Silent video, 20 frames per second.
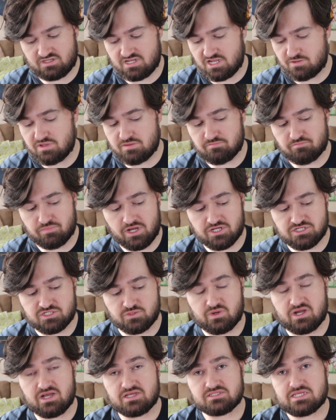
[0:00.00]
I mean,
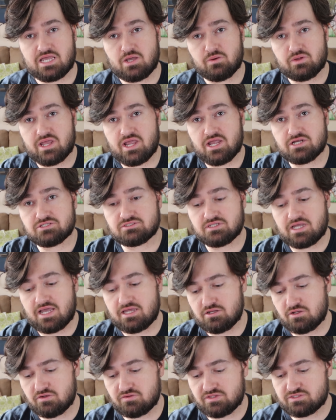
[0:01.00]
budget-wise, I would actually...
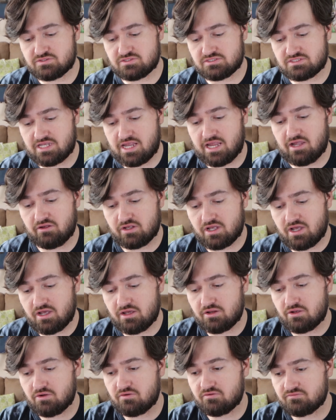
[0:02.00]
I know this is an
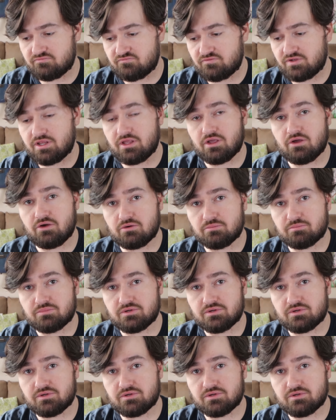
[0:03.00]
Elgato video,